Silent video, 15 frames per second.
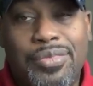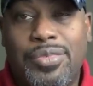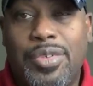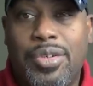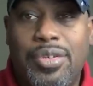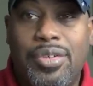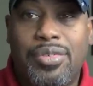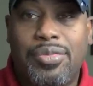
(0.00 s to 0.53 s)

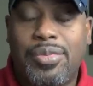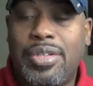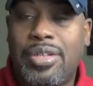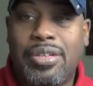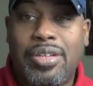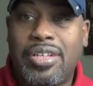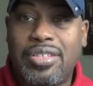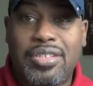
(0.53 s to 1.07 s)
Uh, when,
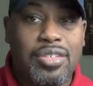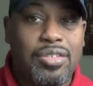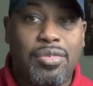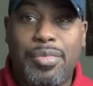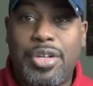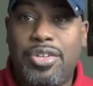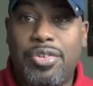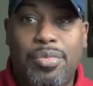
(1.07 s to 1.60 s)
like I said, no
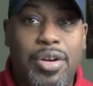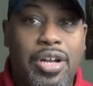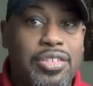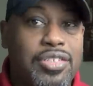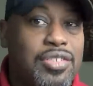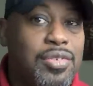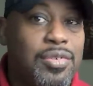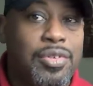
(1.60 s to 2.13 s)
major
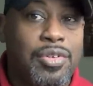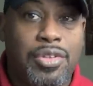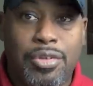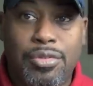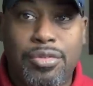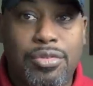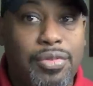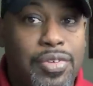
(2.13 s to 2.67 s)
projects going on,
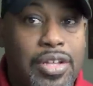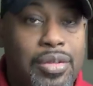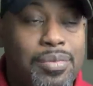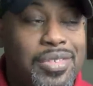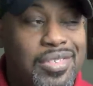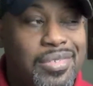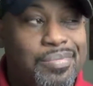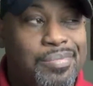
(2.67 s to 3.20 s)
no new
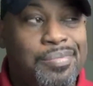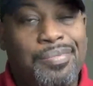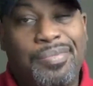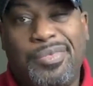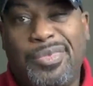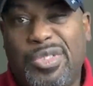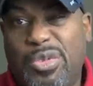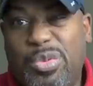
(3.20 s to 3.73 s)
developments,
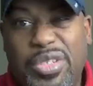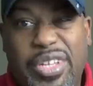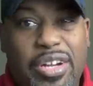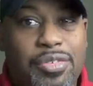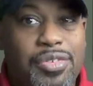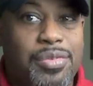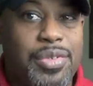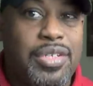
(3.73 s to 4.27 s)
20
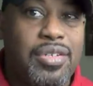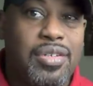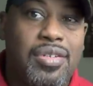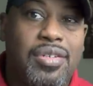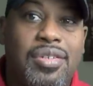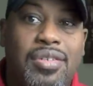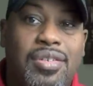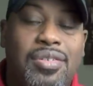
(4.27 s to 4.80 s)
hours a week,
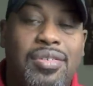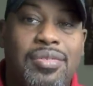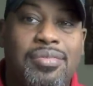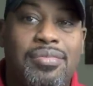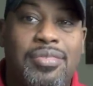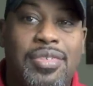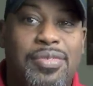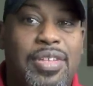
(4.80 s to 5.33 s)

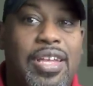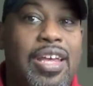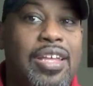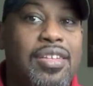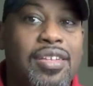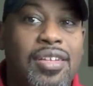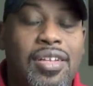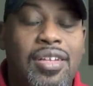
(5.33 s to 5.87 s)
if that.